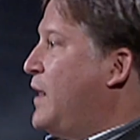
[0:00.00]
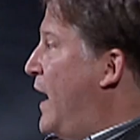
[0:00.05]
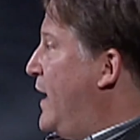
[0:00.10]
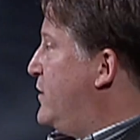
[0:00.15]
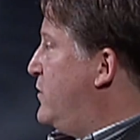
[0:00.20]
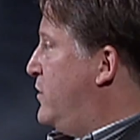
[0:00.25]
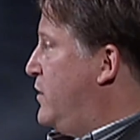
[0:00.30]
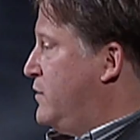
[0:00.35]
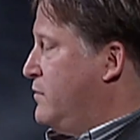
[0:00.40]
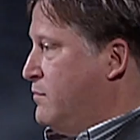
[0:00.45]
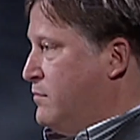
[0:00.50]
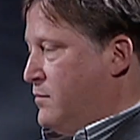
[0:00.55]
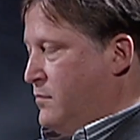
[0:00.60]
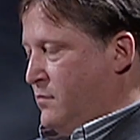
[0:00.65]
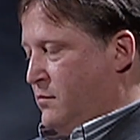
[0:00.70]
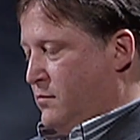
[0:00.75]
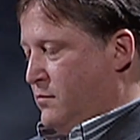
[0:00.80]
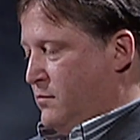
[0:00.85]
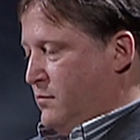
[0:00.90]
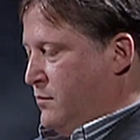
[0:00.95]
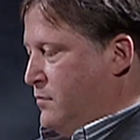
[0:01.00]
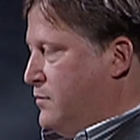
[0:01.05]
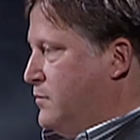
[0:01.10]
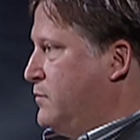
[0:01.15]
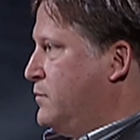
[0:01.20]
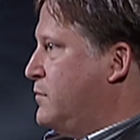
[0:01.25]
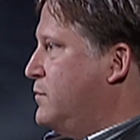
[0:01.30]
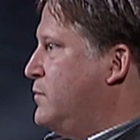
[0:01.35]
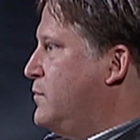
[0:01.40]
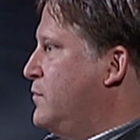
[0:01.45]
that's, through to be
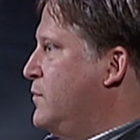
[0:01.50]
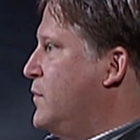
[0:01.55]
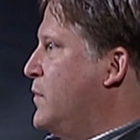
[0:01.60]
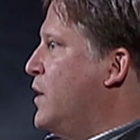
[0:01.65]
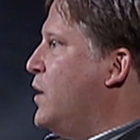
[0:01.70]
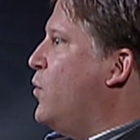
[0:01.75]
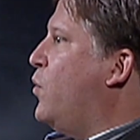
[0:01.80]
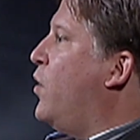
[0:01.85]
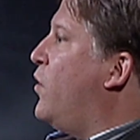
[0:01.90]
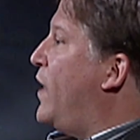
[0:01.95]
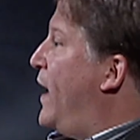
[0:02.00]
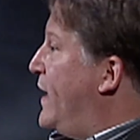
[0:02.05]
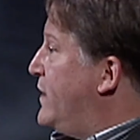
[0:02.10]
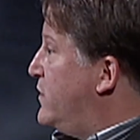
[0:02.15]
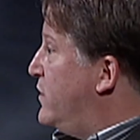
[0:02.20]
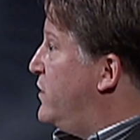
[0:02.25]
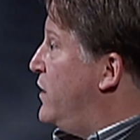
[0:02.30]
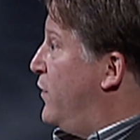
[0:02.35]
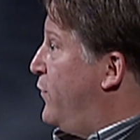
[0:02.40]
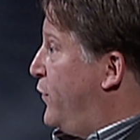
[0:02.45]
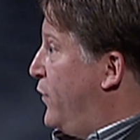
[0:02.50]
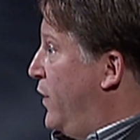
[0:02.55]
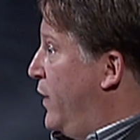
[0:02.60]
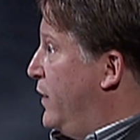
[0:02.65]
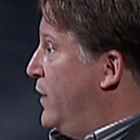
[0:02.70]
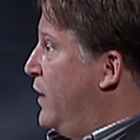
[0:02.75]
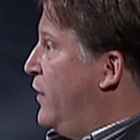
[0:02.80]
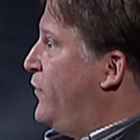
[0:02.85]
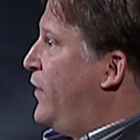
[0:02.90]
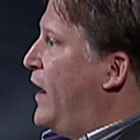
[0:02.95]
exonerated in the well, case that's that Frank different. was
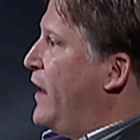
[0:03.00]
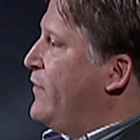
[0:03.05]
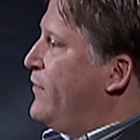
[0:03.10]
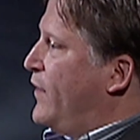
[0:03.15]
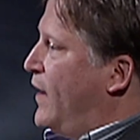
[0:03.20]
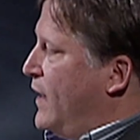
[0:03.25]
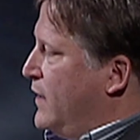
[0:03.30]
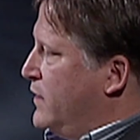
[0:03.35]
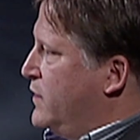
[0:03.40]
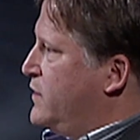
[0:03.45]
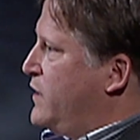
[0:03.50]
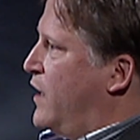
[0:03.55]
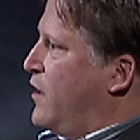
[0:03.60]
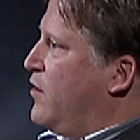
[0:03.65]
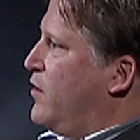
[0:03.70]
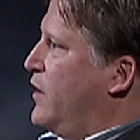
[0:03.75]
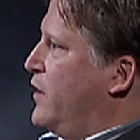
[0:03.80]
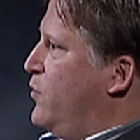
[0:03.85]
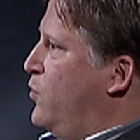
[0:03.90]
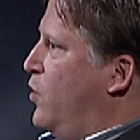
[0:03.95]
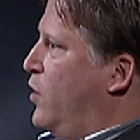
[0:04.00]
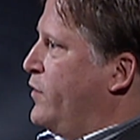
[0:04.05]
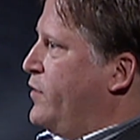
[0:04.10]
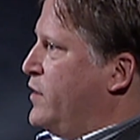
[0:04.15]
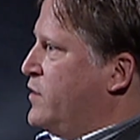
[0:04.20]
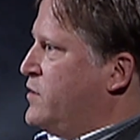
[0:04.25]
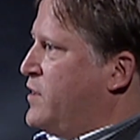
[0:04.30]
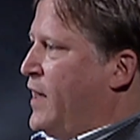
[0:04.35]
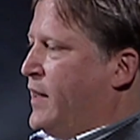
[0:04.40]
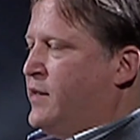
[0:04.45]
talking about? If I voluntarily want
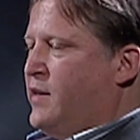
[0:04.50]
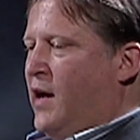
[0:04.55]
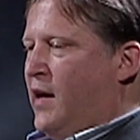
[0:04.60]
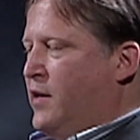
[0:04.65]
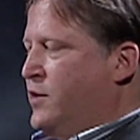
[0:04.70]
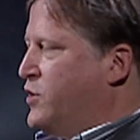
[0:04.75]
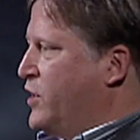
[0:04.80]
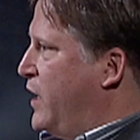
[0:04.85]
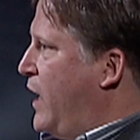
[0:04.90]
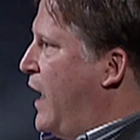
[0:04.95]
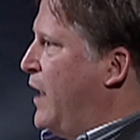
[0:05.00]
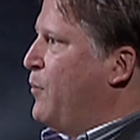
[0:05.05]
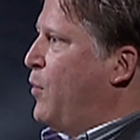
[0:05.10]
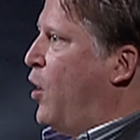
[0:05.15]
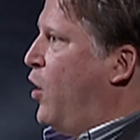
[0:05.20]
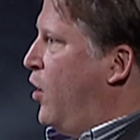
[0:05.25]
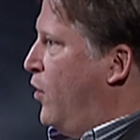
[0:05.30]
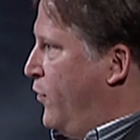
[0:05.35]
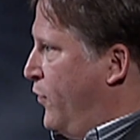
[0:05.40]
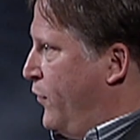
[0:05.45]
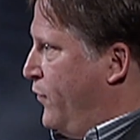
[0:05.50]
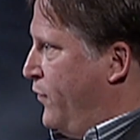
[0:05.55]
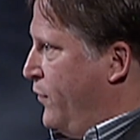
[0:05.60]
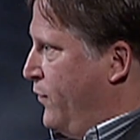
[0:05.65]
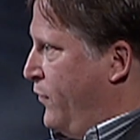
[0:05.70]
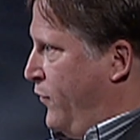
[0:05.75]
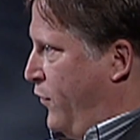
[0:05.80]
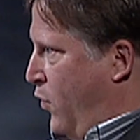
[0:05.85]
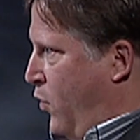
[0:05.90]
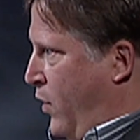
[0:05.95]
this technology, I'm all
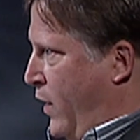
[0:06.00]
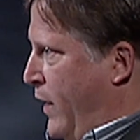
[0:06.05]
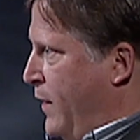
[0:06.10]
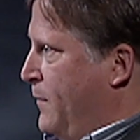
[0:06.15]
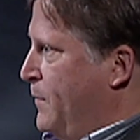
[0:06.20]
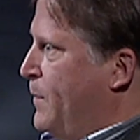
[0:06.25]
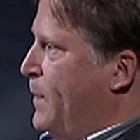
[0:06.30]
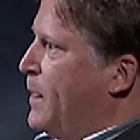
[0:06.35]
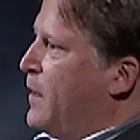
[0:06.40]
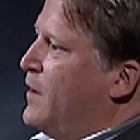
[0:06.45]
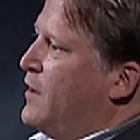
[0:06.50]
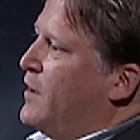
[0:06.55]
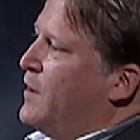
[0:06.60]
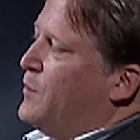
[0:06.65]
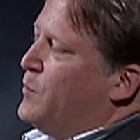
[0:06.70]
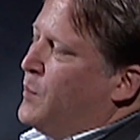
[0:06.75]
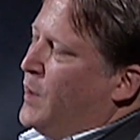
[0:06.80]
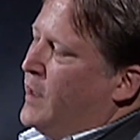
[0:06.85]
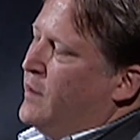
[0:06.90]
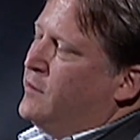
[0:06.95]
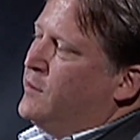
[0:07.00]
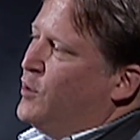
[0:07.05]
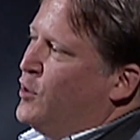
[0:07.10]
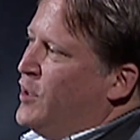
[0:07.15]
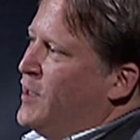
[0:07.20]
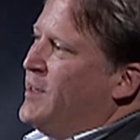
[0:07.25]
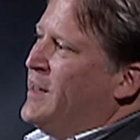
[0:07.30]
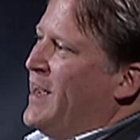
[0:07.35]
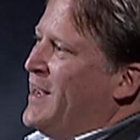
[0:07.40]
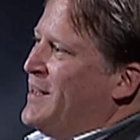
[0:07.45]
for it. But you
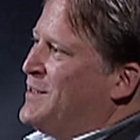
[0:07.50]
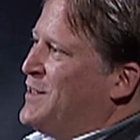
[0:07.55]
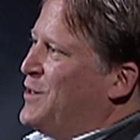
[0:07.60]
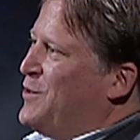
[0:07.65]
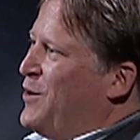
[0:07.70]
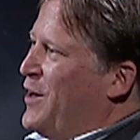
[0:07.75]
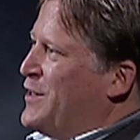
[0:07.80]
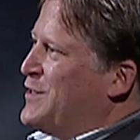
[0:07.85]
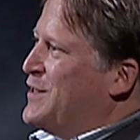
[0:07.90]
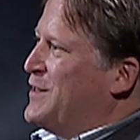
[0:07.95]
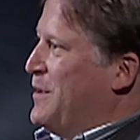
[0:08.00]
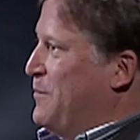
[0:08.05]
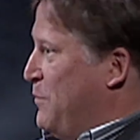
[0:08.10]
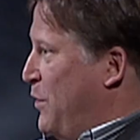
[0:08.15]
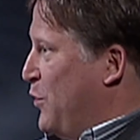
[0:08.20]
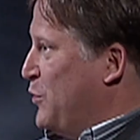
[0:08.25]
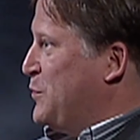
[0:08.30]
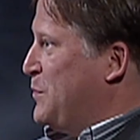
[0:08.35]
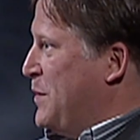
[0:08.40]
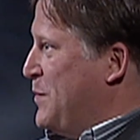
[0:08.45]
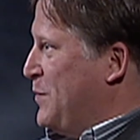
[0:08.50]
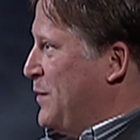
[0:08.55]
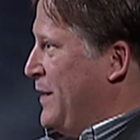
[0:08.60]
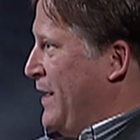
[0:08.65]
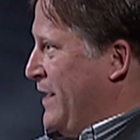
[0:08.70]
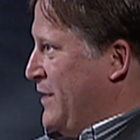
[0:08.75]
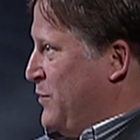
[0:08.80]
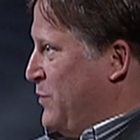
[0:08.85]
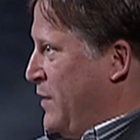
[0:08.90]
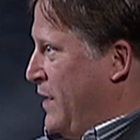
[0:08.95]
didn't ask the question that most people
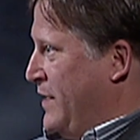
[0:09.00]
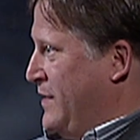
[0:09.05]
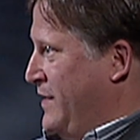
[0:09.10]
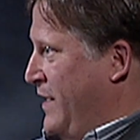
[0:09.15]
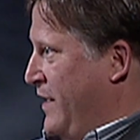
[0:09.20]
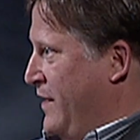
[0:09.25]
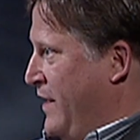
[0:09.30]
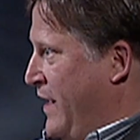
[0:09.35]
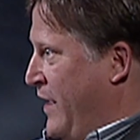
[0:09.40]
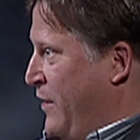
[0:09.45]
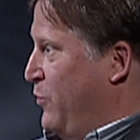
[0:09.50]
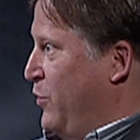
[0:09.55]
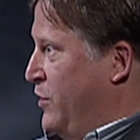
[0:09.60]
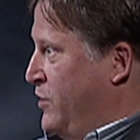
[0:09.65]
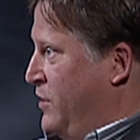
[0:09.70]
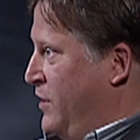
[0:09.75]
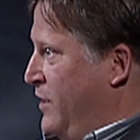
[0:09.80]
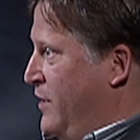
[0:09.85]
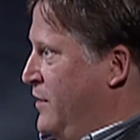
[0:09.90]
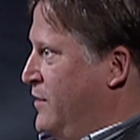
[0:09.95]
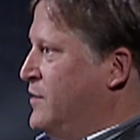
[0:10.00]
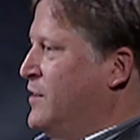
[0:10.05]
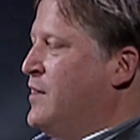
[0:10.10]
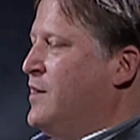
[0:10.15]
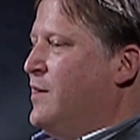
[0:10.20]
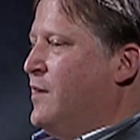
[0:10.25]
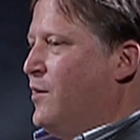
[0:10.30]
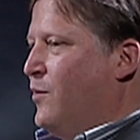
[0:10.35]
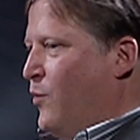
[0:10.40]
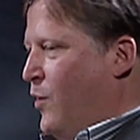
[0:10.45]
ask when I say that, which is,
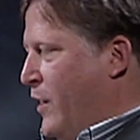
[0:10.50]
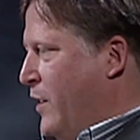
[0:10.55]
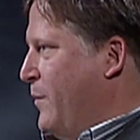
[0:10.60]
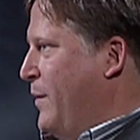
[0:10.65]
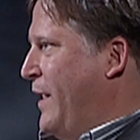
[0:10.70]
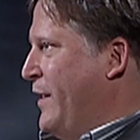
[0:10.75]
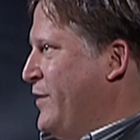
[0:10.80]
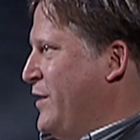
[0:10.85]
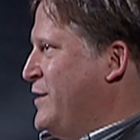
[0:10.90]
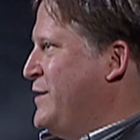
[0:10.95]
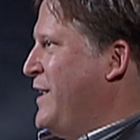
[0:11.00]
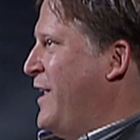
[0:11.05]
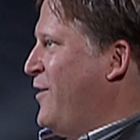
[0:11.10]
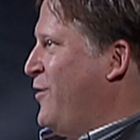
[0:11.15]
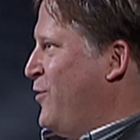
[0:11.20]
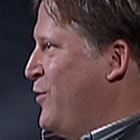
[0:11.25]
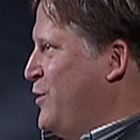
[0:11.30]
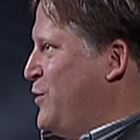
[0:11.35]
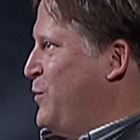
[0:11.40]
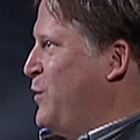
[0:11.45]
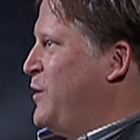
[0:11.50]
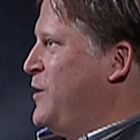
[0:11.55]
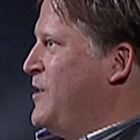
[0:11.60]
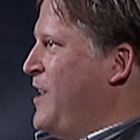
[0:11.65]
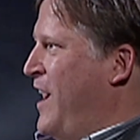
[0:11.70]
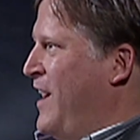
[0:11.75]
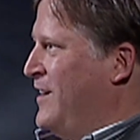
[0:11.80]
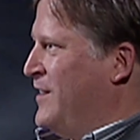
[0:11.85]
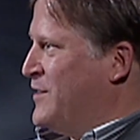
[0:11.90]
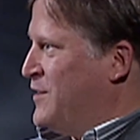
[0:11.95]
what about the terrorists with
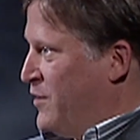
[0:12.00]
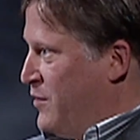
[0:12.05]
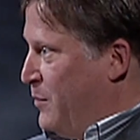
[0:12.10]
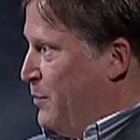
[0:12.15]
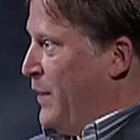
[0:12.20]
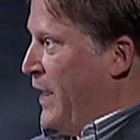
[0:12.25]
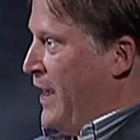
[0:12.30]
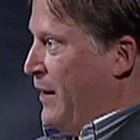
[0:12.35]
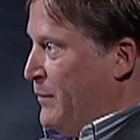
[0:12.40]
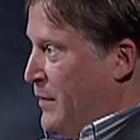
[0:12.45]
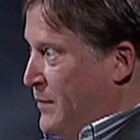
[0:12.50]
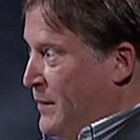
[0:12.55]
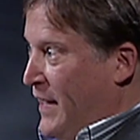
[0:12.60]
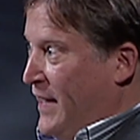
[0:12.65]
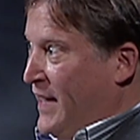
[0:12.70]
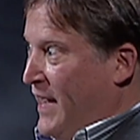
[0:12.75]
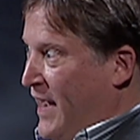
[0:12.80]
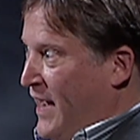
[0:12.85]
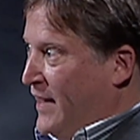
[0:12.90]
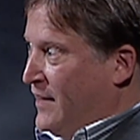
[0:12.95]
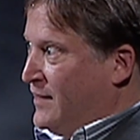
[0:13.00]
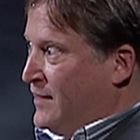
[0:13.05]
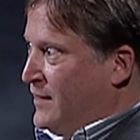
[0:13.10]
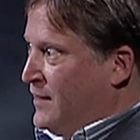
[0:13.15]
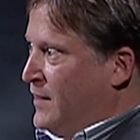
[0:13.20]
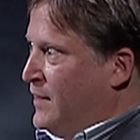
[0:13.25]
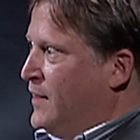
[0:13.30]
knowledge of the bomb in Manhattan?